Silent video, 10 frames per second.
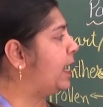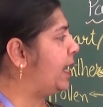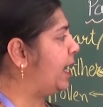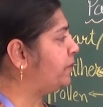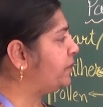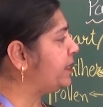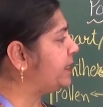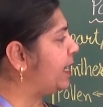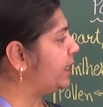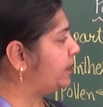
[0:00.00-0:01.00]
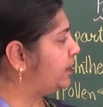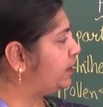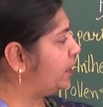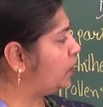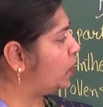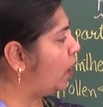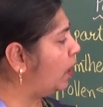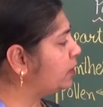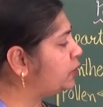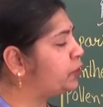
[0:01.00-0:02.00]
After that, the
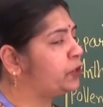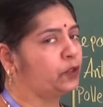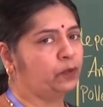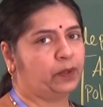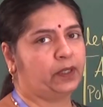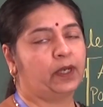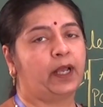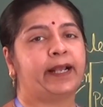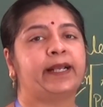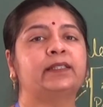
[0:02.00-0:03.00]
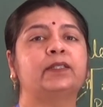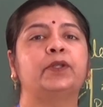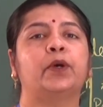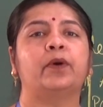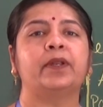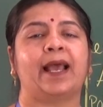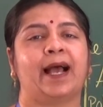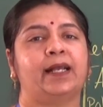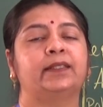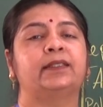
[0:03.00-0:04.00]
long tube is known
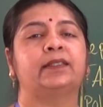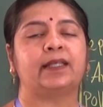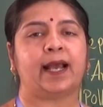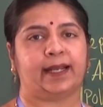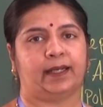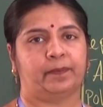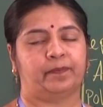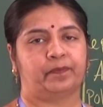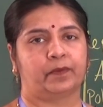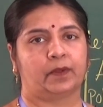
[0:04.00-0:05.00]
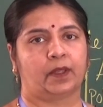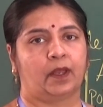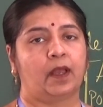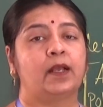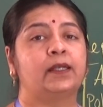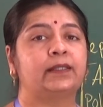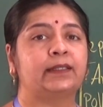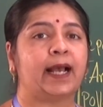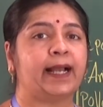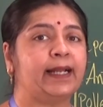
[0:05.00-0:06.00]
as style.
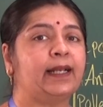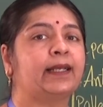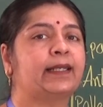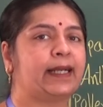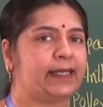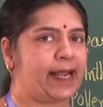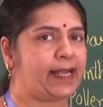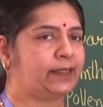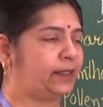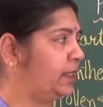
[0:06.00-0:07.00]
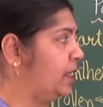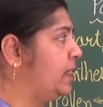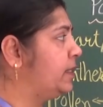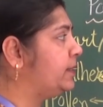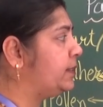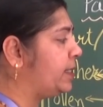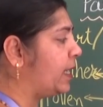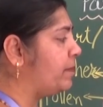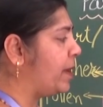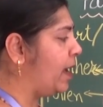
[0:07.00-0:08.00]
Style connects
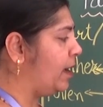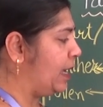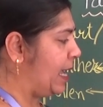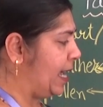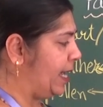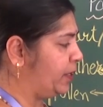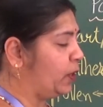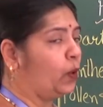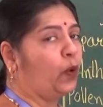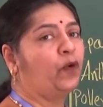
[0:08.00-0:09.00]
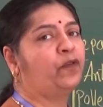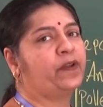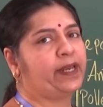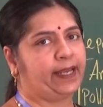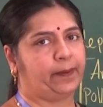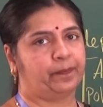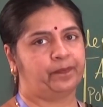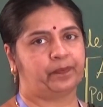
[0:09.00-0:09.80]
stigma and ovary.